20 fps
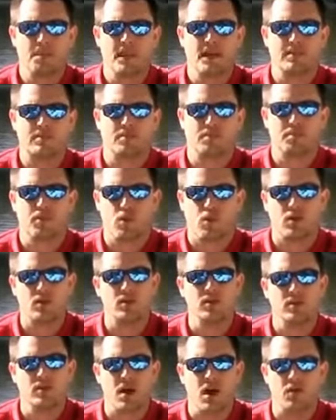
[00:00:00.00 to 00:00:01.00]
It's important
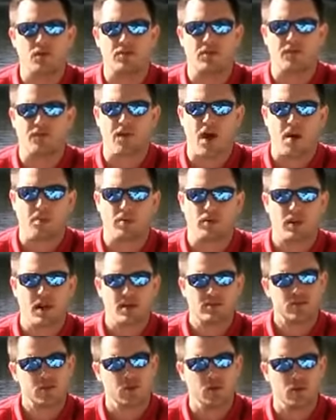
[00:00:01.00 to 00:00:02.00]
to note that
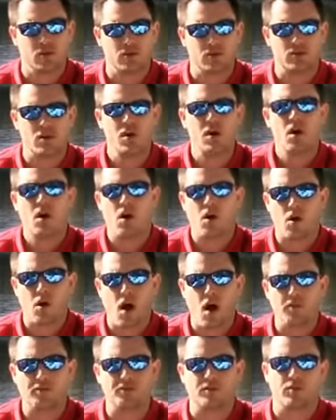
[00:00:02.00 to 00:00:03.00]
fiberglass hulls are
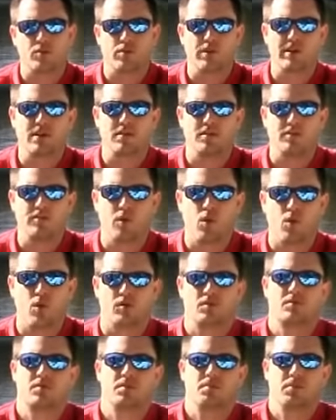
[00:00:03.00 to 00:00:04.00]
often
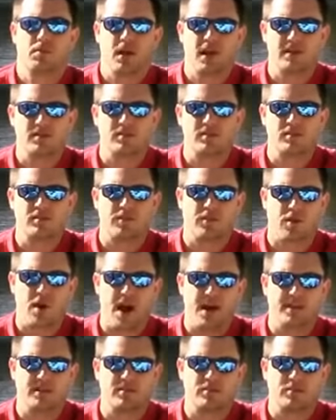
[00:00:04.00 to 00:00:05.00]
reinforced in places for
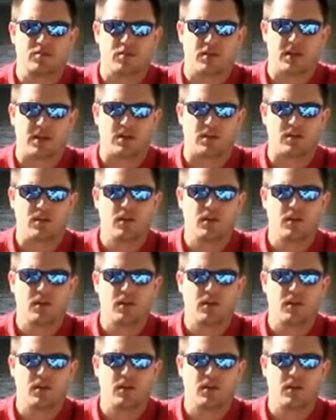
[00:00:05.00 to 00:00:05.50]
added strength.